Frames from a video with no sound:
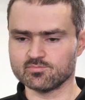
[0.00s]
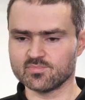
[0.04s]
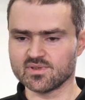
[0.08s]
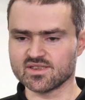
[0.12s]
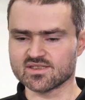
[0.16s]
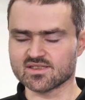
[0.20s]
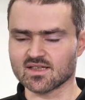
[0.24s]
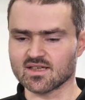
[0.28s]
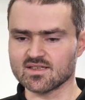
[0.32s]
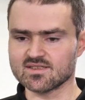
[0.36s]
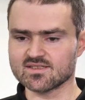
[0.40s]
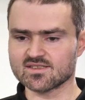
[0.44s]

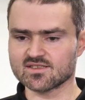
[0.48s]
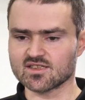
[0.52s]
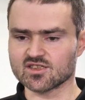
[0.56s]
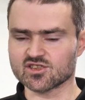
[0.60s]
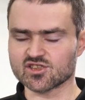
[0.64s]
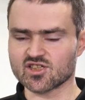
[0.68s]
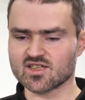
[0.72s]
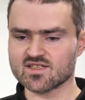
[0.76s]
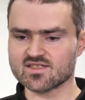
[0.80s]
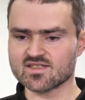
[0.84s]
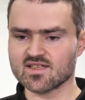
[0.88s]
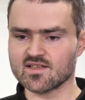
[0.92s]
Besides
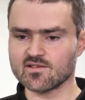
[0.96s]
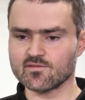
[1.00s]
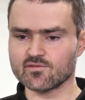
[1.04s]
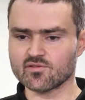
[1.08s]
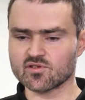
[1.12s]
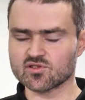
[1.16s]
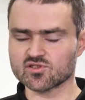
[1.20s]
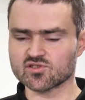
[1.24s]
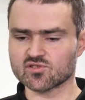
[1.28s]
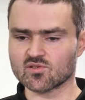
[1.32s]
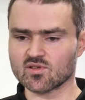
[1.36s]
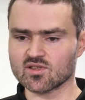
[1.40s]
the chassis
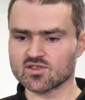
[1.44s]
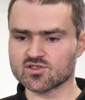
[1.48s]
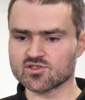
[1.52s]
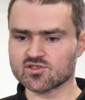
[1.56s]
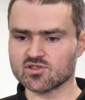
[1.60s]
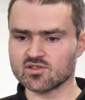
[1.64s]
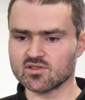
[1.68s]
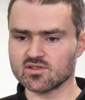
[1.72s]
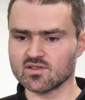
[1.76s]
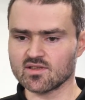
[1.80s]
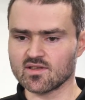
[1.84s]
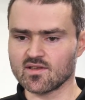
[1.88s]

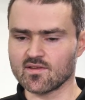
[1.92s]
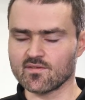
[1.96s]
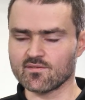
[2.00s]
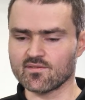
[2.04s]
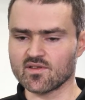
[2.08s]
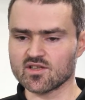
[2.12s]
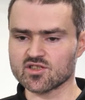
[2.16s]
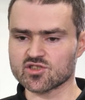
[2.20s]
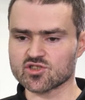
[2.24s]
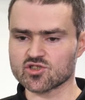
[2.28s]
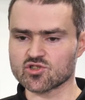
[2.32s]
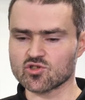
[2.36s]
infrastructure,
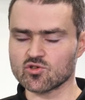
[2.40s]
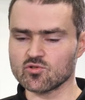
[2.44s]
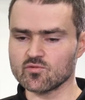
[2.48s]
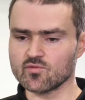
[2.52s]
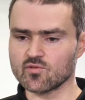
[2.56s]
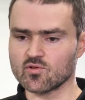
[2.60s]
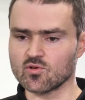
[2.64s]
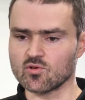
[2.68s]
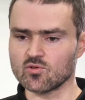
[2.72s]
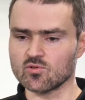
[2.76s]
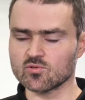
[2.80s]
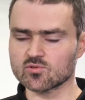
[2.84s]
nVent
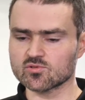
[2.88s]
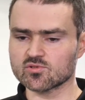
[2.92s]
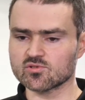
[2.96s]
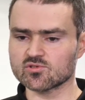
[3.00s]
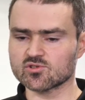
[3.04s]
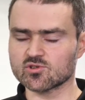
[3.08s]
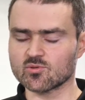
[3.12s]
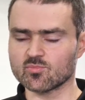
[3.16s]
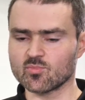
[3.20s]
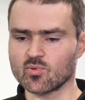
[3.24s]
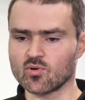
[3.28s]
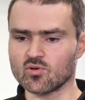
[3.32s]
SCHROFF
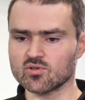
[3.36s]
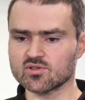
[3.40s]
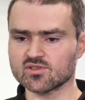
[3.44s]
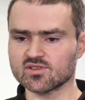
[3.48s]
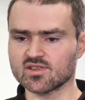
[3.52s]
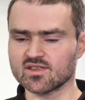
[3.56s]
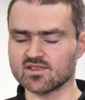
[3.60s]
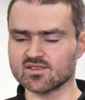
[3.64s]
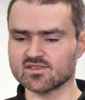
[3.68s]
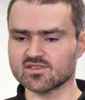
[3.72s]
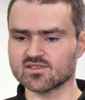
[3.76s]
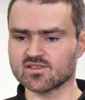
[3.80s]
also
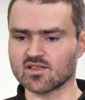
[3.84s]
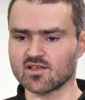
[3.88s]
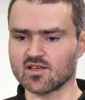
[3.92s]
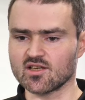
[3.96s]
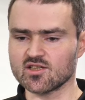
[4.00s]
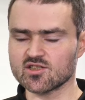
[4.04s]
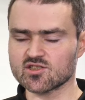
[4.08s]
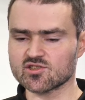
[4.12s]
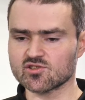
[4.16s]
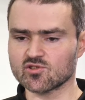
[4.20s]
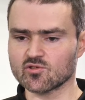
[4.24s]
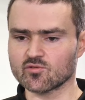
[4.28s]
supports the
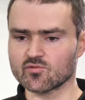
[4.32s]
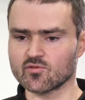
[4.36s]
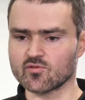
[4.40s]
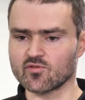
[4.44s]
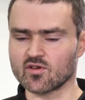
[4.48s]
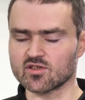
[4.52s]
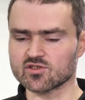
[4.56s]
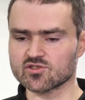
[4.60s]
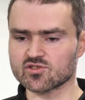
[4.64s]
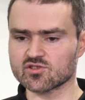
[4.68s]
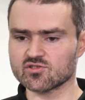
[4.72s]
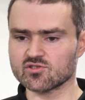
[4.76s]
installation of
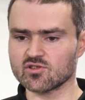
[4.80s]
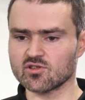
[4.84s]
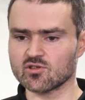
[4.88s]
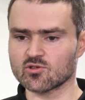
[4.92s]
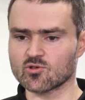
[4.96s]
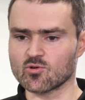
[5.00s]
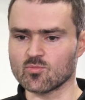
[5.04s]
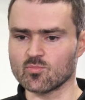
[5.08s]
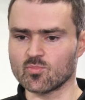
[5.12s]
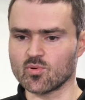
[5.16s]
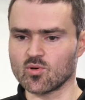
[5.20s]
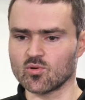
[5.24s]

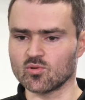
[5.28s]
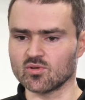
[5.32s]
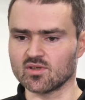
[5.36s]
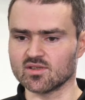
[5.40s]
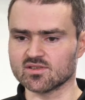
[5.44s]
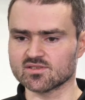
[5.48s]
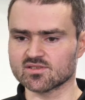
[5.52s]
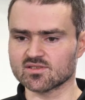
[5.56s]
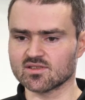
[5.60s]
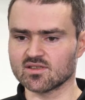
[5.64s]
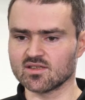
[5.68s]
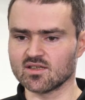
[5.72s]
functional
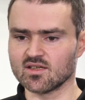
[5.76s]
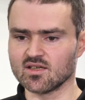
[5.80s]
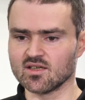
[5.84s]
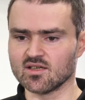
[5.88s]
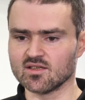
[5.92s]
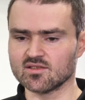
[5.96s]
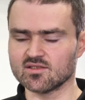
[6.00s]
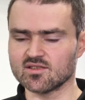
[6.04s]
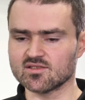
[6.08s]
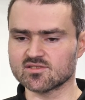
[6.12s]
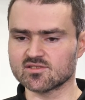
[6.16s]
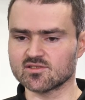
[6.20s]
components.
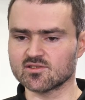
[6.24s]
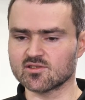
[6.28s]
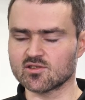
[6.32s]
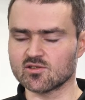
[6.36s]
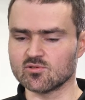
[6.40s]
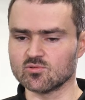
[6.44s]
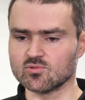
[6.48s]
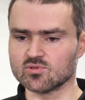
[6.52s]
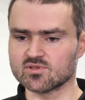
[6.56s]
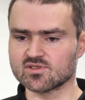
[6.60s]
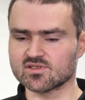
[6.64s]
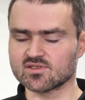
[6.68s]
This
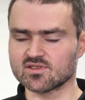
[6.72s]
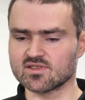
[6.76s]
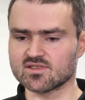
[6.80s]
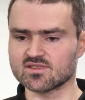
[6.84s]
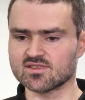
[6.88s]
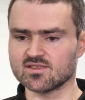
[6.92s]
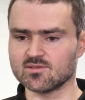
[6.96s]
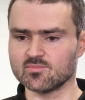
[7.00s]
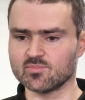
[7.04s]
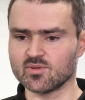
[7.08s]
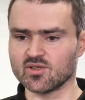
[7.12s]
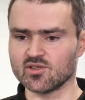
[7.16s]
includes the
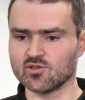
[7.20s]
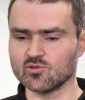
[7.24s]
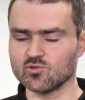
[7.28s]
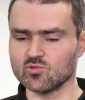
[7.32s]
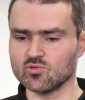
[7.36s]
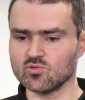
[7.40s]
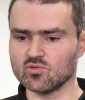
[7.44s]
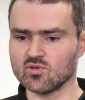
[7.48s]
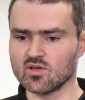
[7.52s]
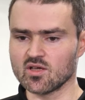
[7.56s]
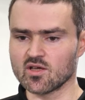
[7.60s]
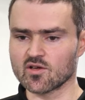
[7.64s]

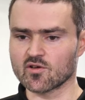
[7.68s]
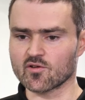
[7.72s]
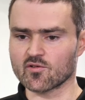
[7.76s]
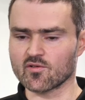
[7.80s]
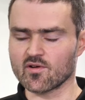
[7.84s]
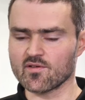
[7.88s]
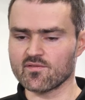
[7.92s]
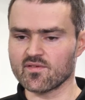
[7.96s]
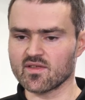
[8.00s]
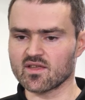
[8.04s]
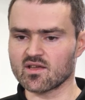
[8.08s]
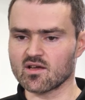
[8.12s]
CPU,
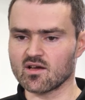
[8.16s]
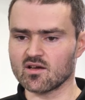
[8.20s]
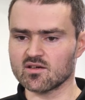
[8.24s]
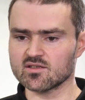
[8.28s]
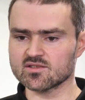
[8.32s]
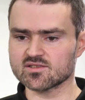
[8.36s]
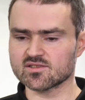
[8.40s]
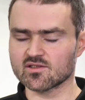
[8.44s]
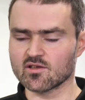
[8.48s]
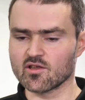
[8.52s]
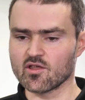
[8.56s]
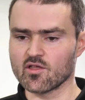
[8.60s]
graphic
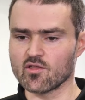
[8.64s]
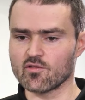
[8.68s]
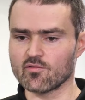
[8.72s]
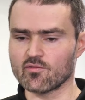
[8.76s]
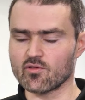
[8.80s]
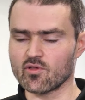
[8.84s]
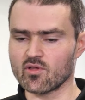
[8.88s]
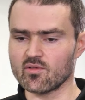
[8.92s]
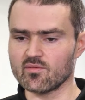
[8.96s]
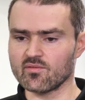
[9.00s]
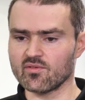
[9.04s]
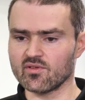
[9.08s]
cards,
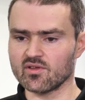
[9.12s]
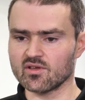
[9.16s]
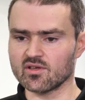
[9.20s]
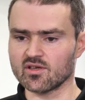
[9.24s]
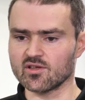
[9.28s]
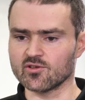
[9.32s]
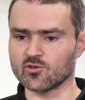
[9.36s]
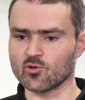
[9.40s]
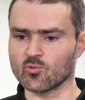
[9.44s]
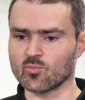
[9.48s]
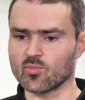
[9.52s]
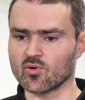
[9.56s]

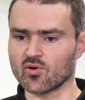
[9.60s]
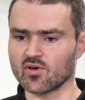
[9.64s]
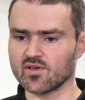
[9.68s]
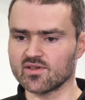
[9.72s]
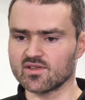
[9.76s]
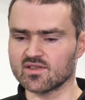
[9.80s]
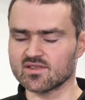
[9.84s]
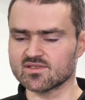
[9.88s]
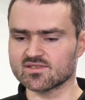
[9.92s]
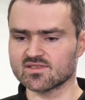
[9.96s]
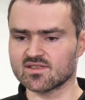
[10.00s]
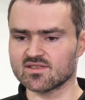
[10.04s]
firmware and
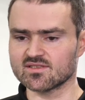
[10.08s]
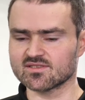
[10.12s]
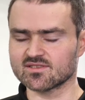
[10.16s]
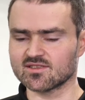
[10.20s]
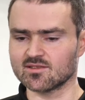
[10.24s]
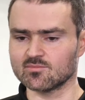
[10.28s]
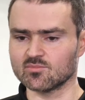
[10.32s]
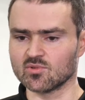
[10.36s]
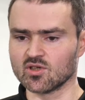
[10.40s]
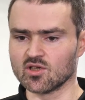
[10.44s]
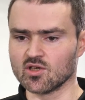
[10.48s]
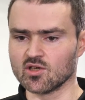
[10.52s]
operating
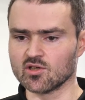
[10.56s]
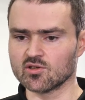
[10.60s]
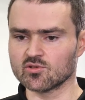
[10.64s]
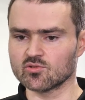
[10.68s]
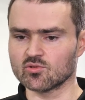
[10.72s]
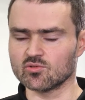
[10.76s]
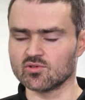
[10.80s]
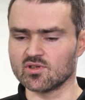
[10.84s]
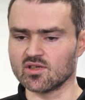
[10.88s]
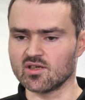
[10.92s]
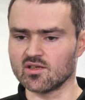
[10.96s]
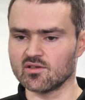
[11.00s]
system
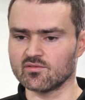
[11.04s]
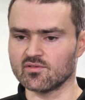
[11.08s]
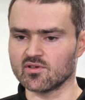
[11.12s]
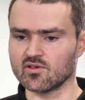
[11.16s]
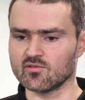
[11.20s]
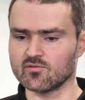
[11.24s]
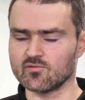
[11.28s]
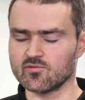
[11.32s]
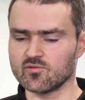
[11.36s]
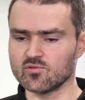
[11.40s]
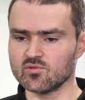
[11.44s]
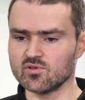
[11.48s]
to
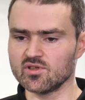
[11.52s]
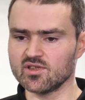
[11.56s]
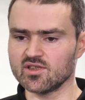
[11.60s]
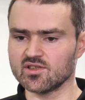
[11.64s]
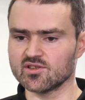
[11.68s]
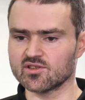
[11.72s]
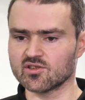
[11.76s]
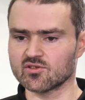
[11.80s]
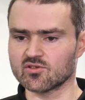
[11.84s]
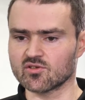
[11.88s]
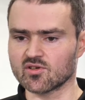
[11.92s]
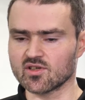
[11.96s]
deliver a fully
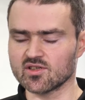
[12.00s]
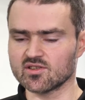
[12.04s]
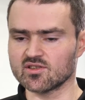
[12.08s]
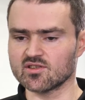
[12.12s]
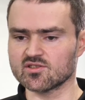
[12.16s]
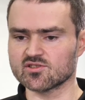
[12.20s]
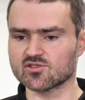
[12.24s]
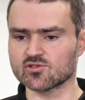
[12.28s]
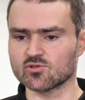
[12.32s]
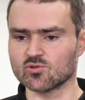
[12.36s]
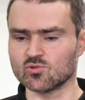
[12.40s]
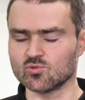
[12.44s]

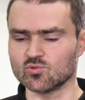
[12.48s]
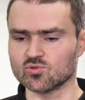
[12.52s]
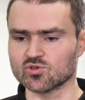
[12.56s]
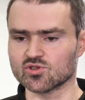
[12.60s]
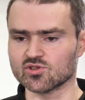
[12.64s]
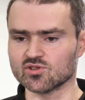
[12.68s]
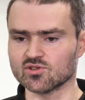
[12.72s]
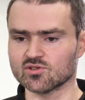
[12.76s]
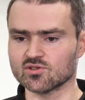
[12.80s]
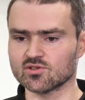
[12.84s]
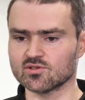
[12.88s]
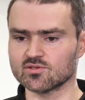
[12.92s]
integrated
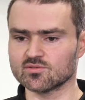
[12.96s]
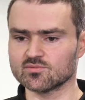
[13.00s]
solution.